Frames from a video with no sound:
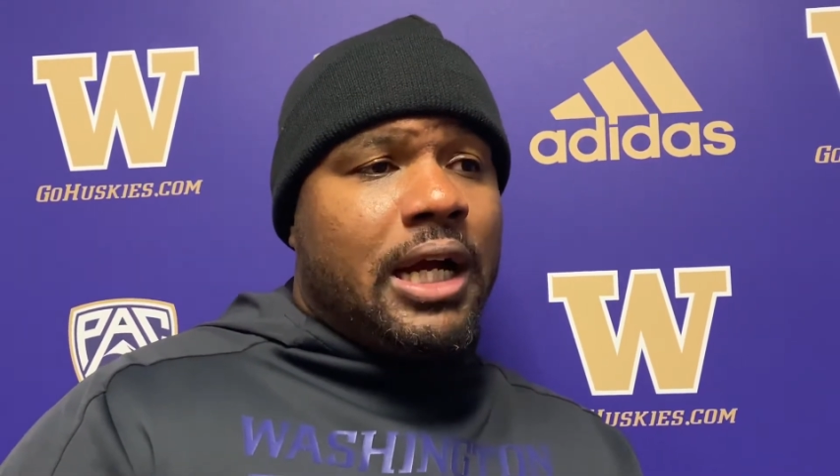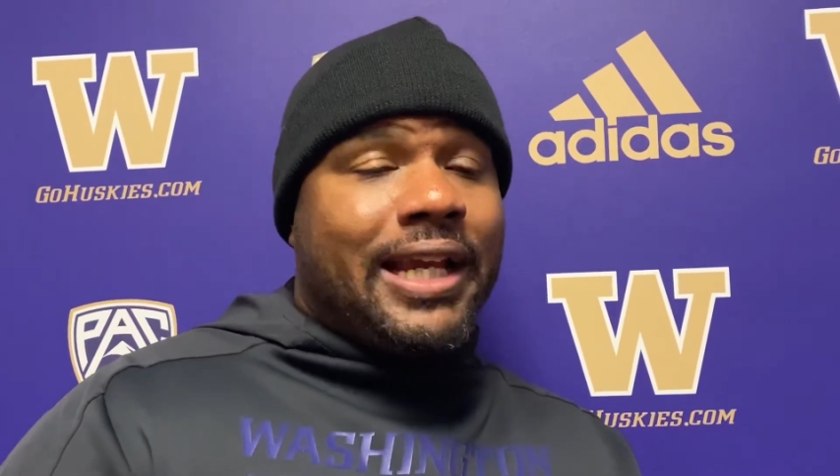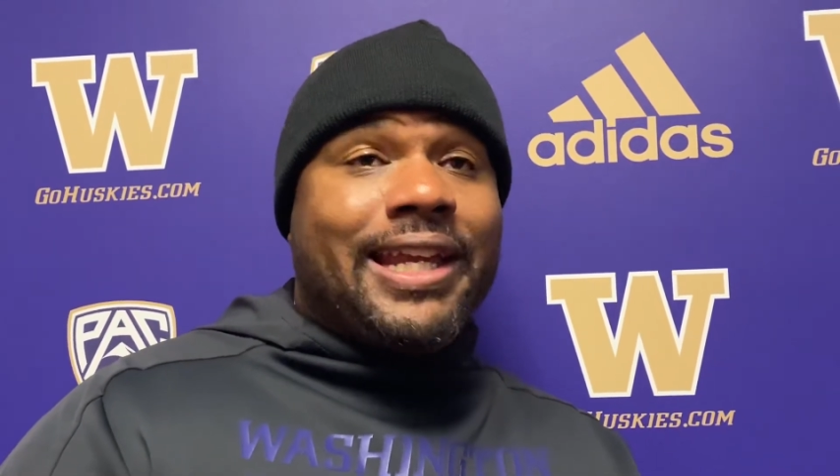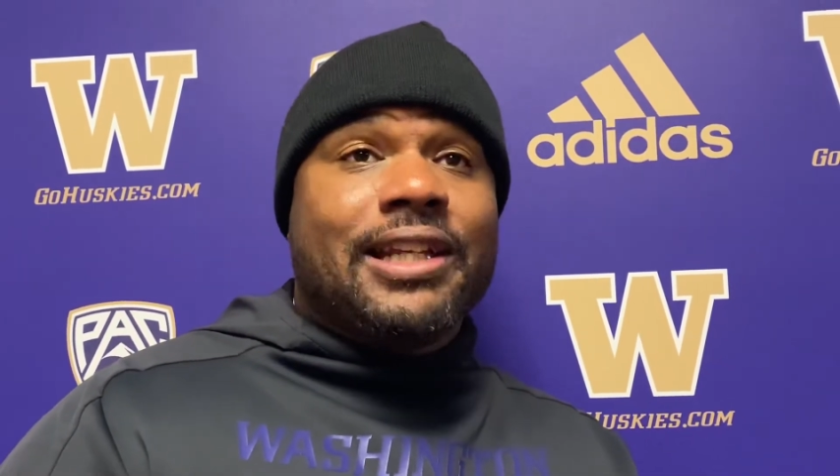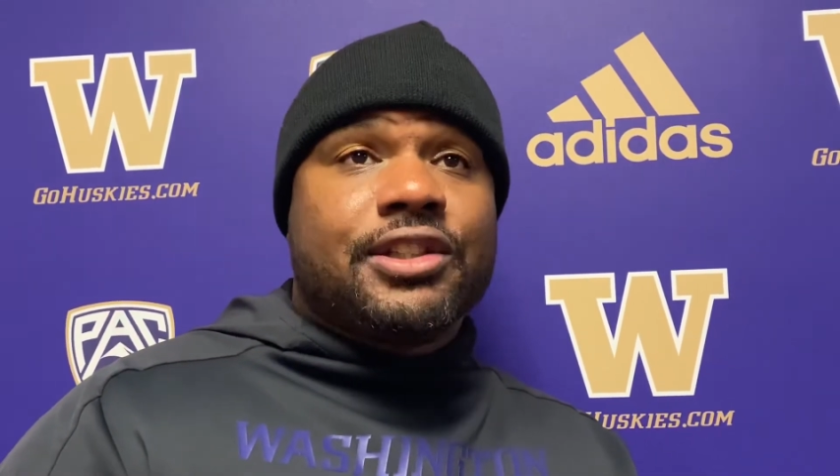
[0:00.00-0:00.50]

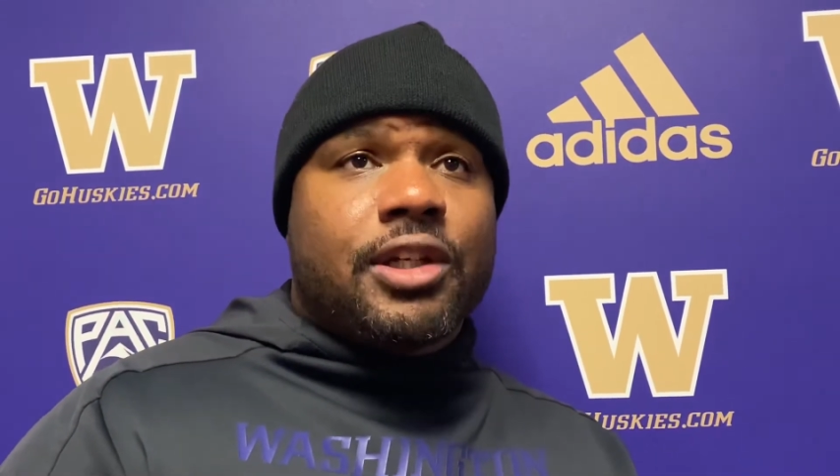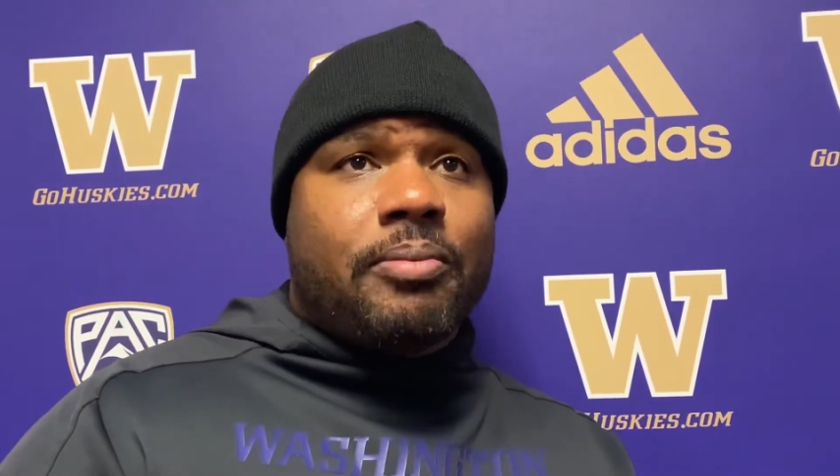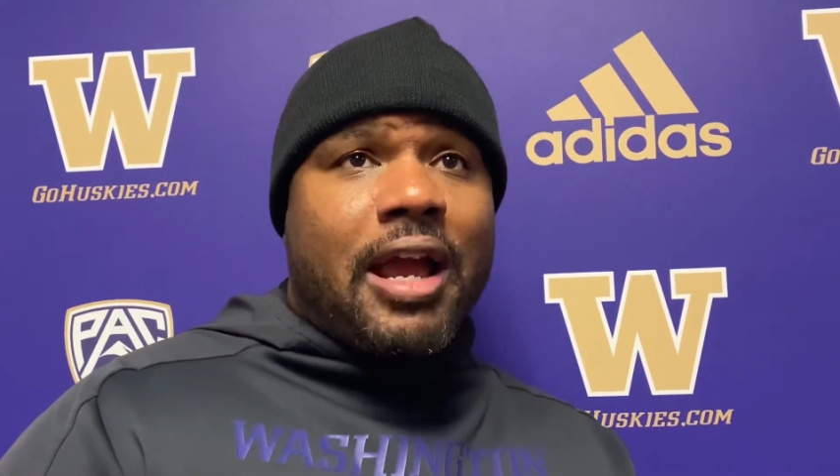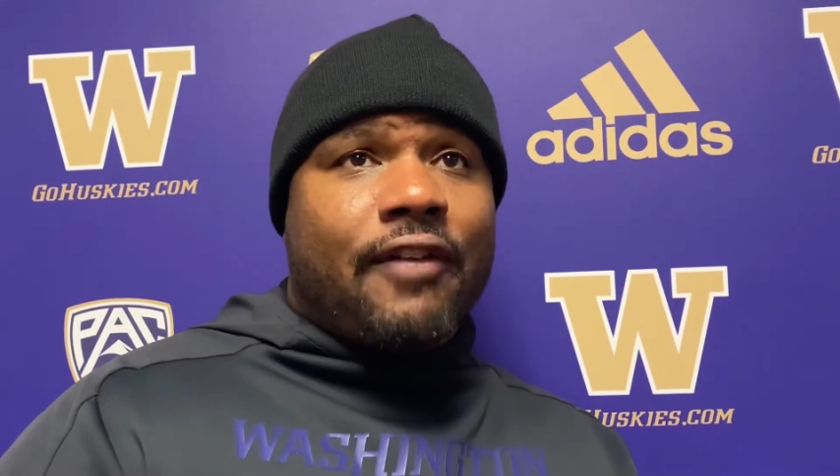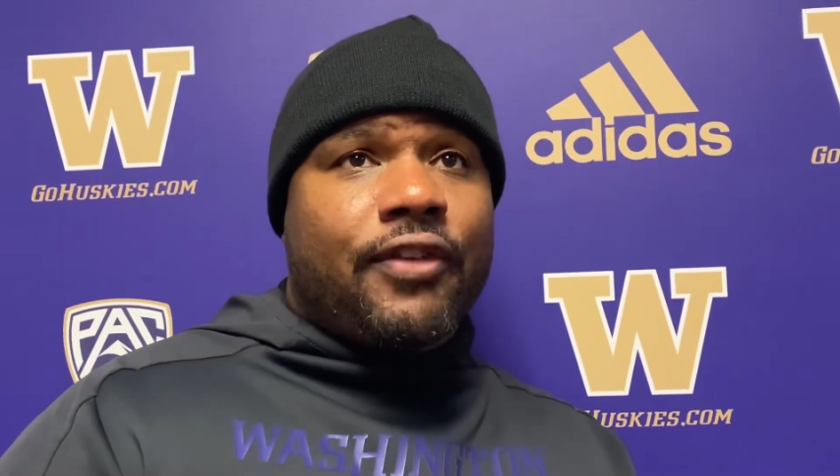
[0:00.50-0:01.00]
get into the
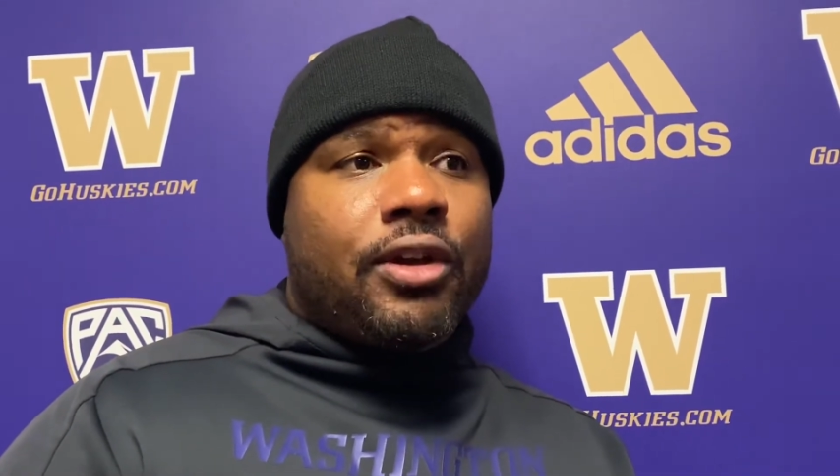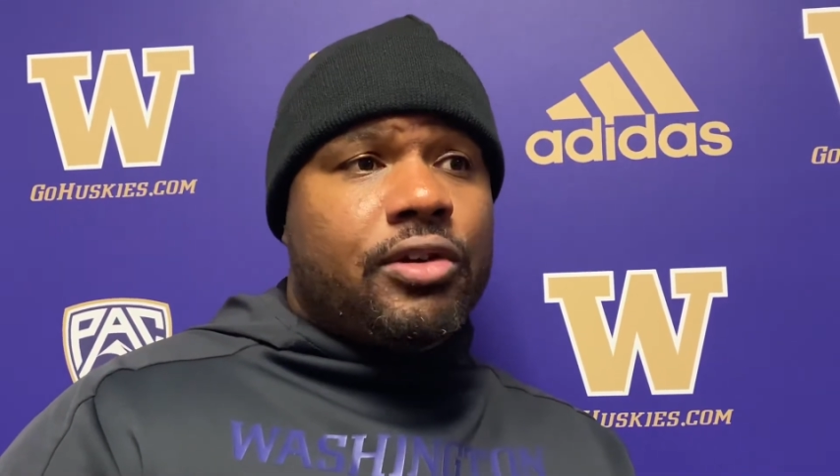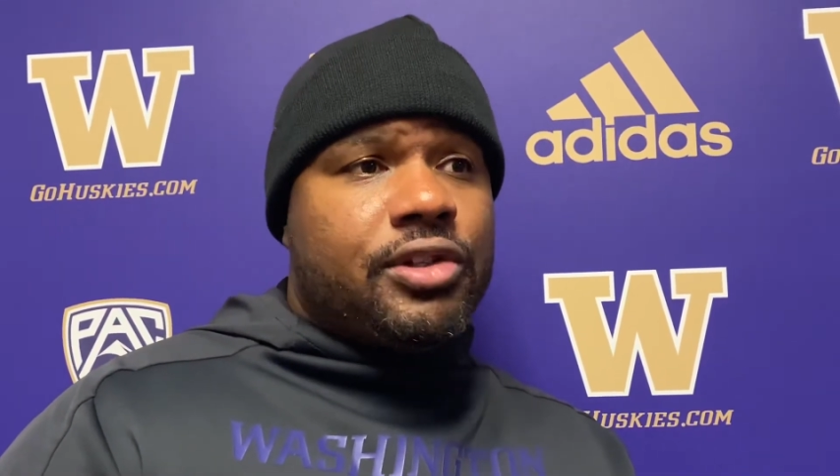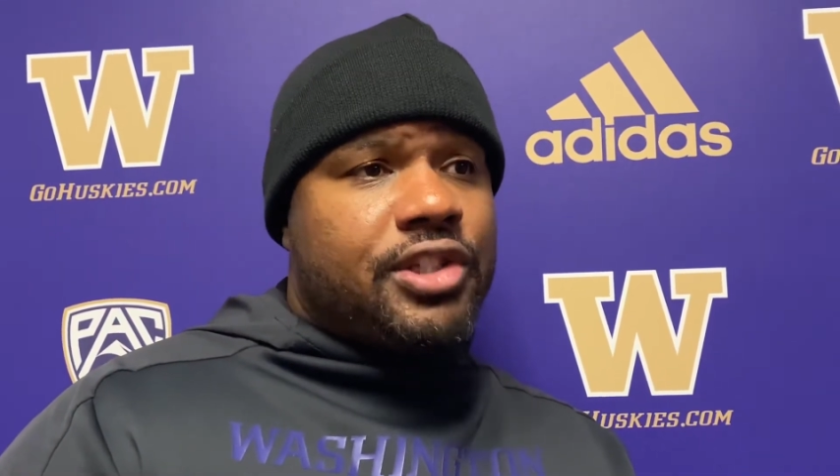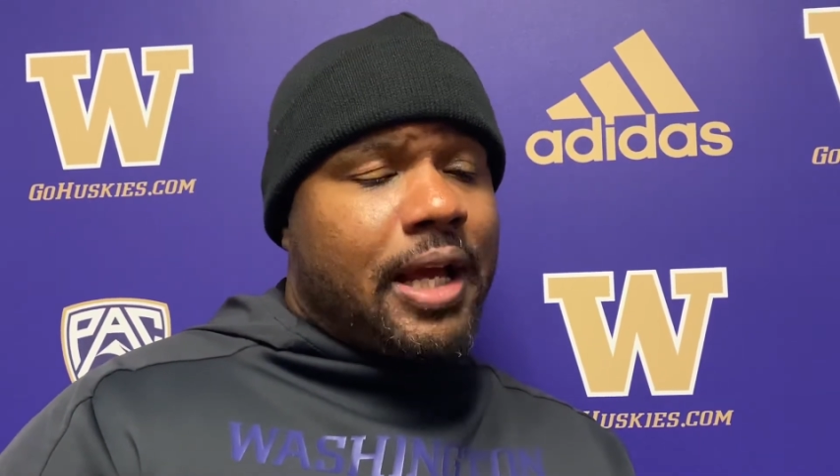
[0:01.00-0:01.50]
backfield
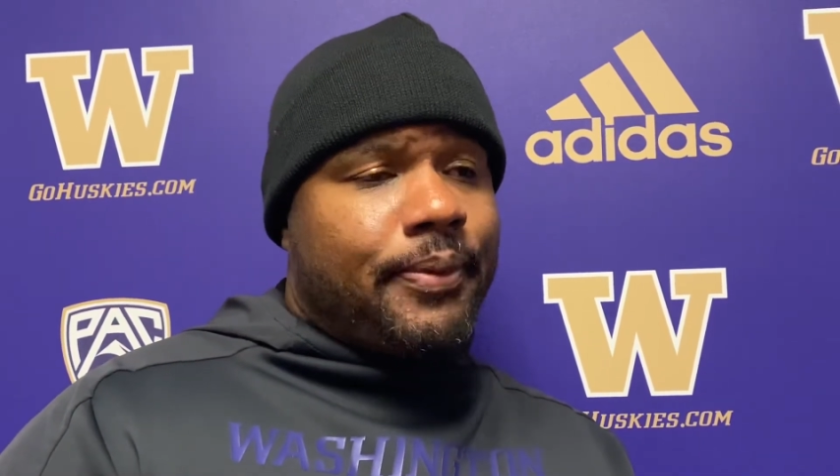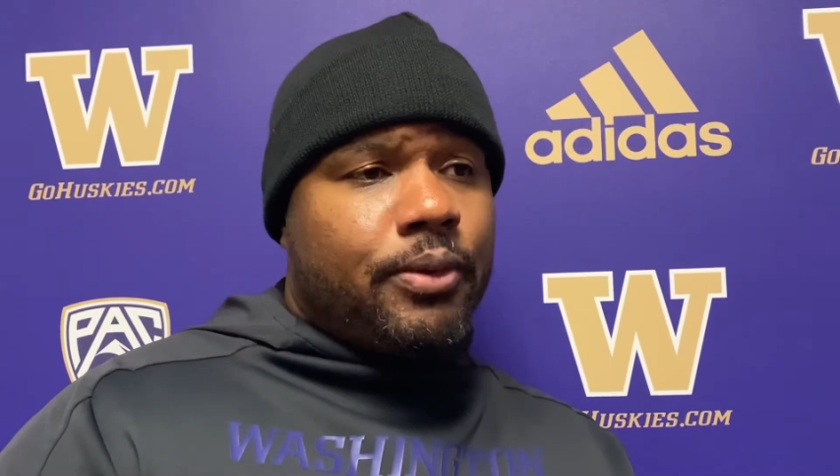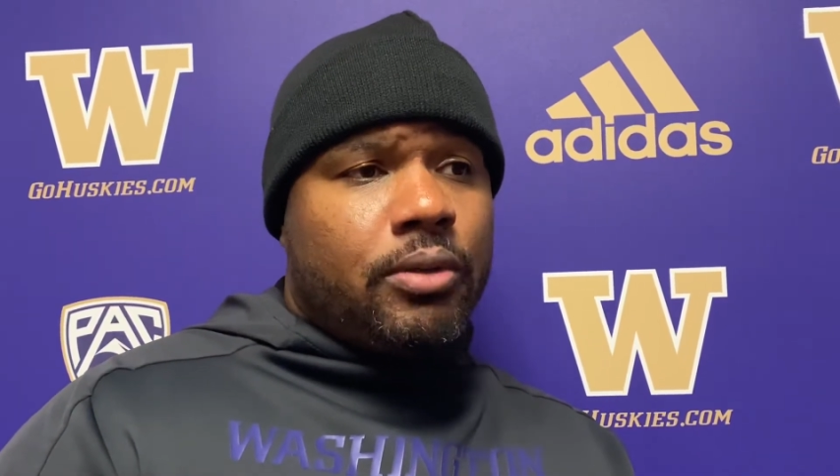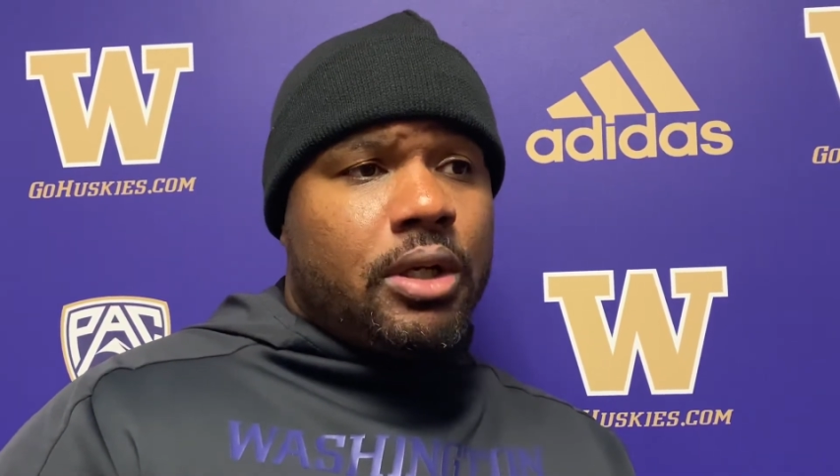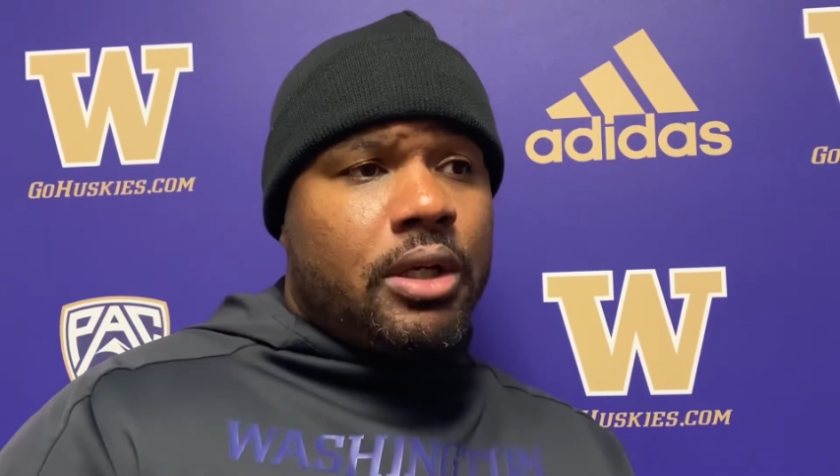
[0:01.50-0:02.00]
and stop the
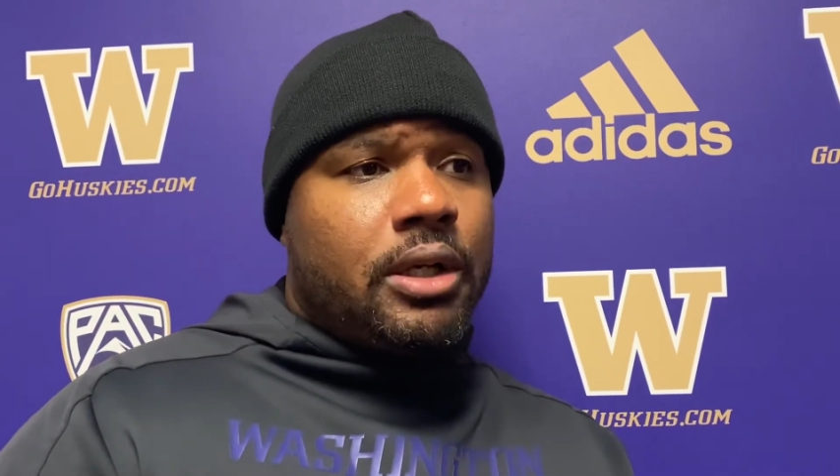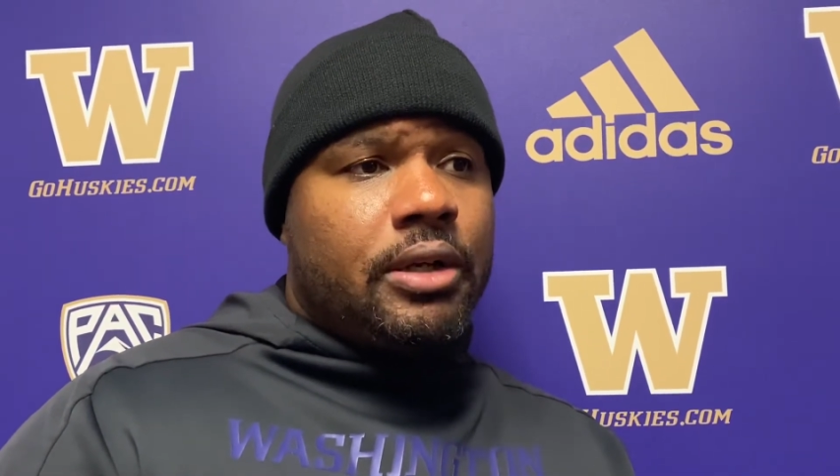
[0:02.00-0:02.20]
run.